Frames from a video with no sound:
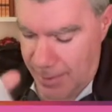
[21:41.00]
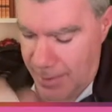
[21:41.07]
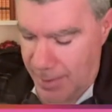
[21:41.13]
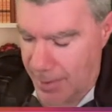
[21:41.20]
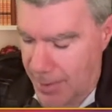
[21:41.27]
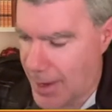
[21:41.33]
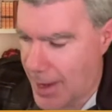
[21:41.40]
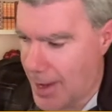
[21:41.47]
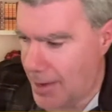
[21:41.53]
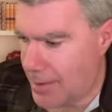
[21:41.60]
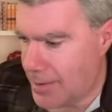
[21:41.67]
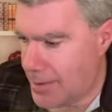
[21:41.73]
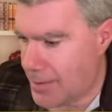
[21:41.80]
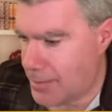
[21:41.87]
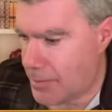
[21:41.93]
Okay,
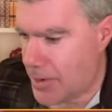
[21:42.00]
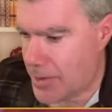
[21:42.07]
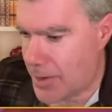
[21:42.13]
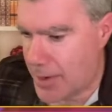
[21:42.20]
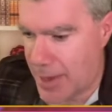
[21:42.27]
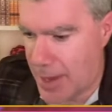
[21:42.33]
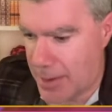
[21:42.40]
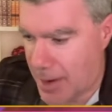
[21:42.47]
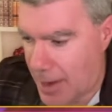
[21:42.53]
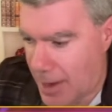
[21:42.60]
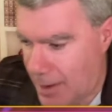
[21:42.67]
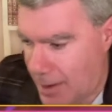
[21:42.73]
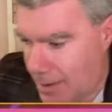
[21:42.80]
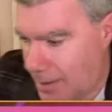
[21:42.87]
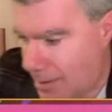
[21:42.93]
especially that
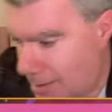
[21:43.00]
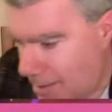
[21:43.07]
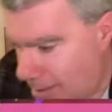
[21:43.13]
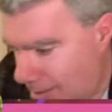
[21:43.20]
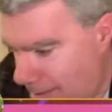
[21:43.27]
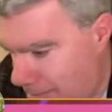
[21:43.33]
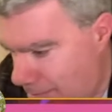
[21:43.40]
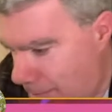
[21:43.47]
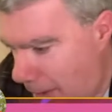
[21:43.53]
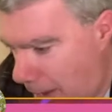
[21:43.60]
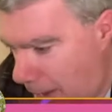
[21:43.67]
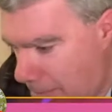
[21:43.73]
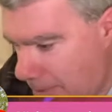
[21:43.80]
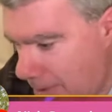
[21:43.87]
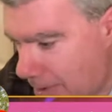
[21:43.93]

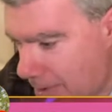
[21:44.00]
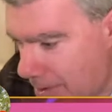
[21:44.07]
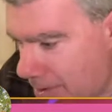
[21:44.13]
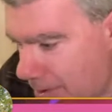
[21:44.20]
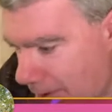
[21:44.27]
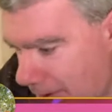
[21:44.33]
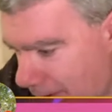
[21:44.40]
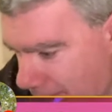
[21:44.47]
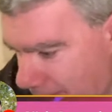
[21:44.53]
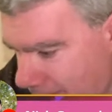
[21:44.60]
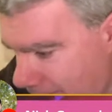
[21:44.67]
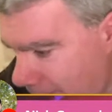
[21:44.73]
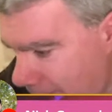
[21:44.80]
Peppy coin.